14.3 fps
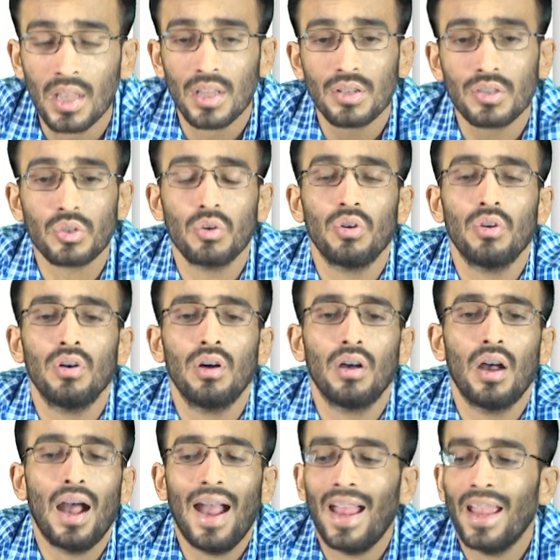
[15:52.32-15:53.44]
so
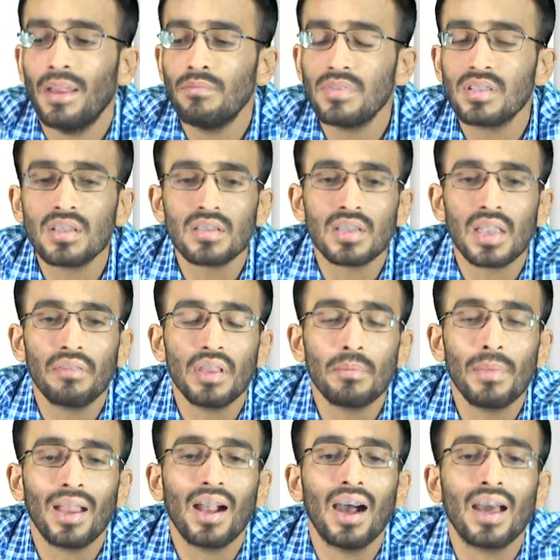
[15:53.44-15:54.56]
I am just giving
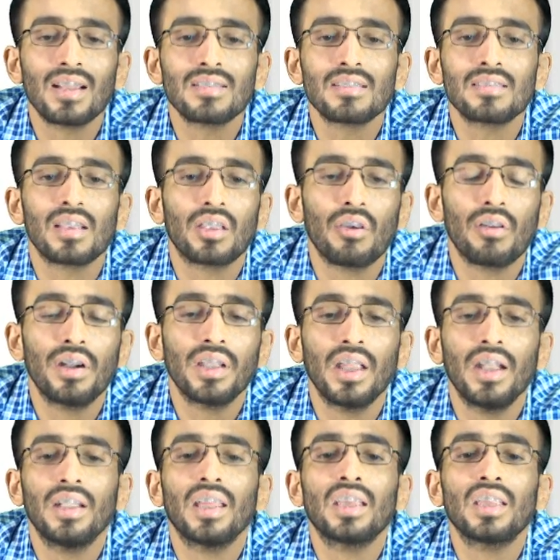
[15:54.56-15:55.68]
my car as a security
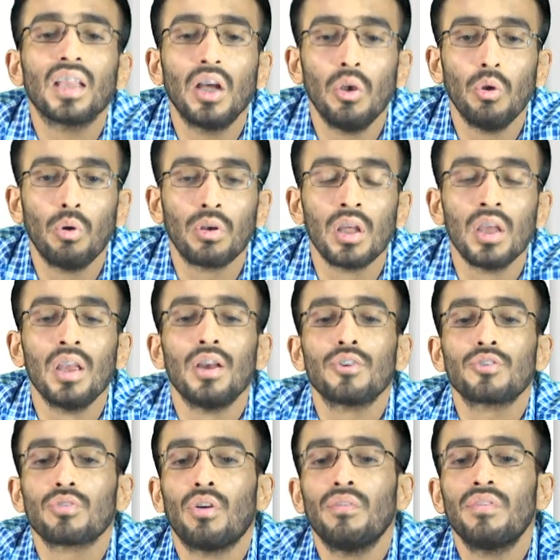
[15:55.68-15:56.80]
and taking a loan.
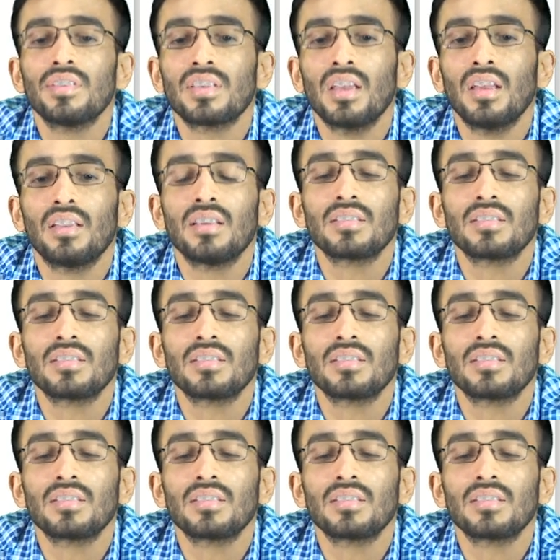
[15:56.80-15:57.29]
So obviously this